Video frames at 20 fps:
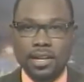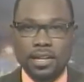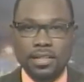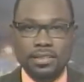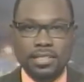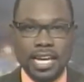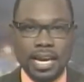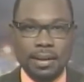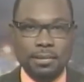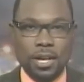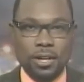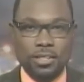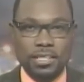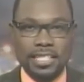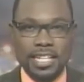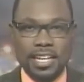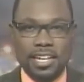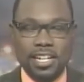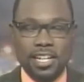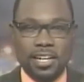Time now to
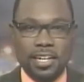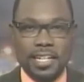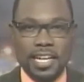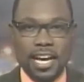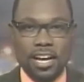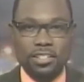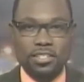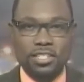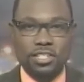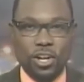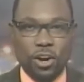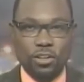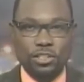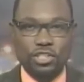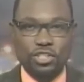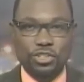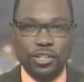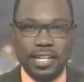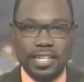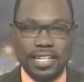take a look at how
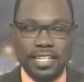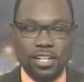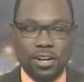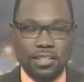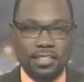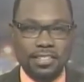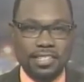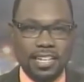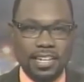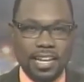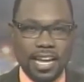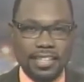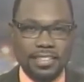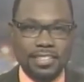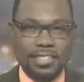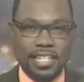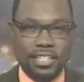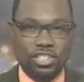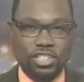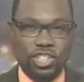stocks traded on
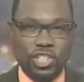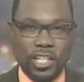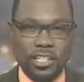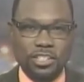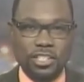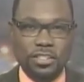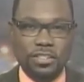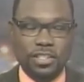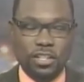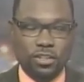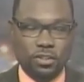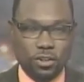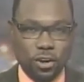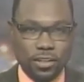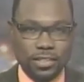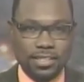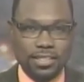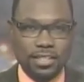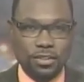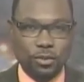selected exchanges across the